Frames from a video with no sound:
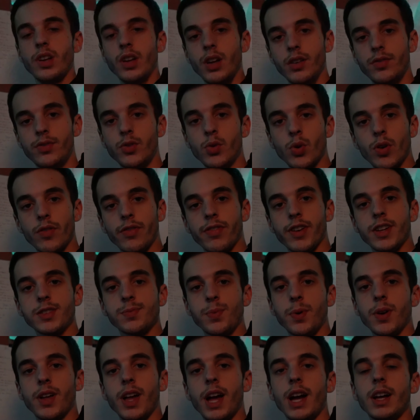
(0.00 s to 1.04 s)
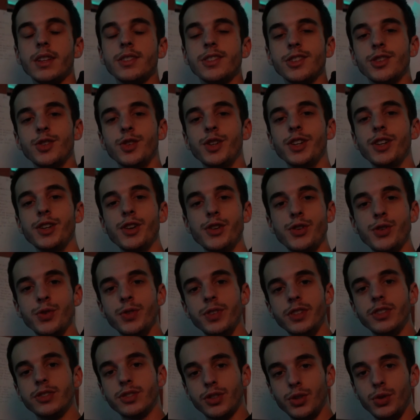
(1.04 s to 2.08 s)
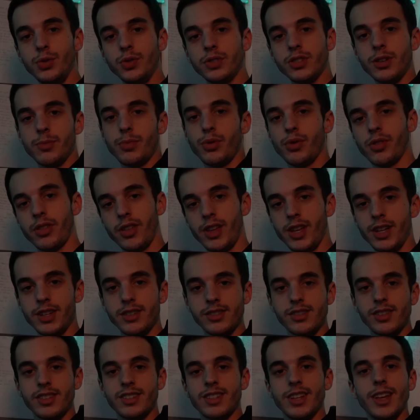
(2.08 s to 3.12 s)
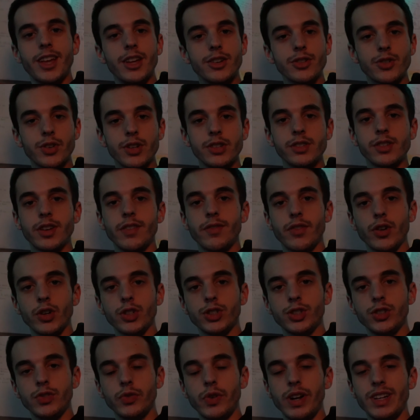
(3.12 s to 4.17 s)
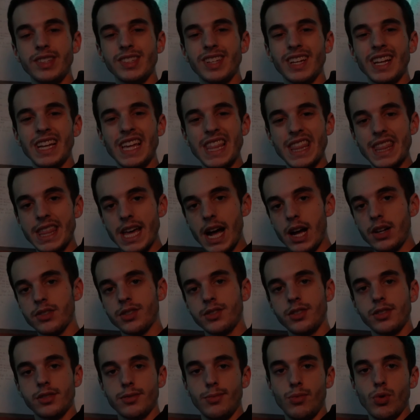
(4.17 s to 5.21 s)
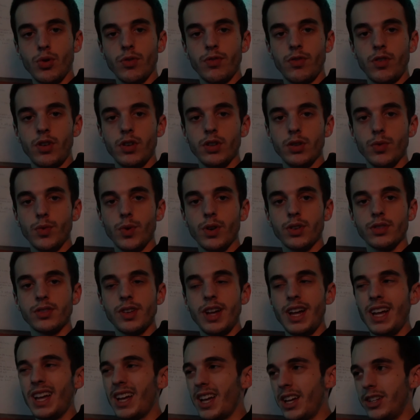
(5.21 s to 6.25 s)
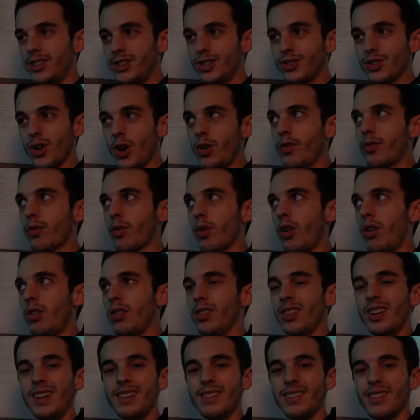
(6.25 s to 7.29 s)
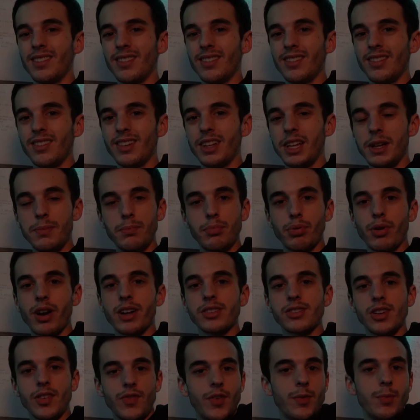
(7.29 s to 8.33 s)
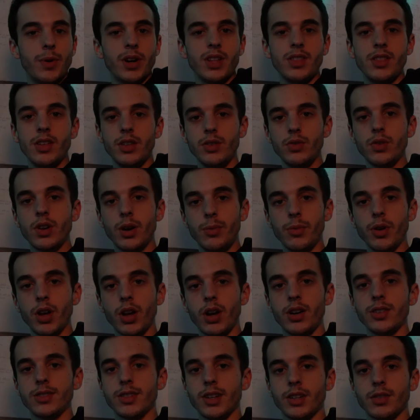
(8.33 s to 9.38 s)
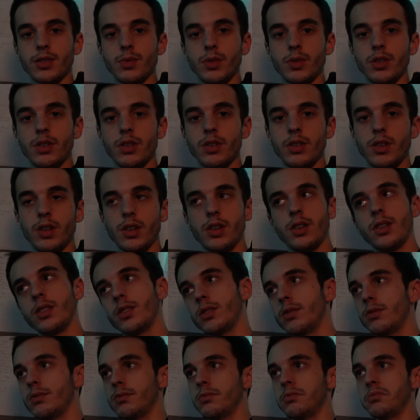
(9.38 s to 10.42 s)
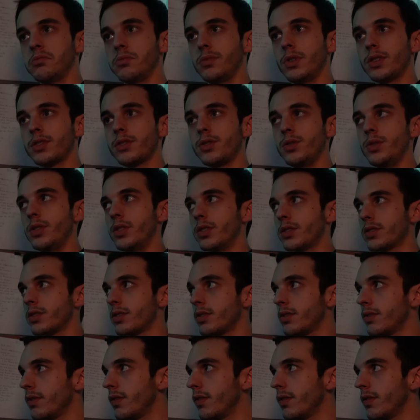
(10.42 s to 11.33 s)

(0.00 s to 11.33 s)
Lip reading: If you run Facebook ads, you need to do these two simple things to increase conversion rates, get thousands of more followers, and just overall impress everybody that you come in contact with. Let's do this.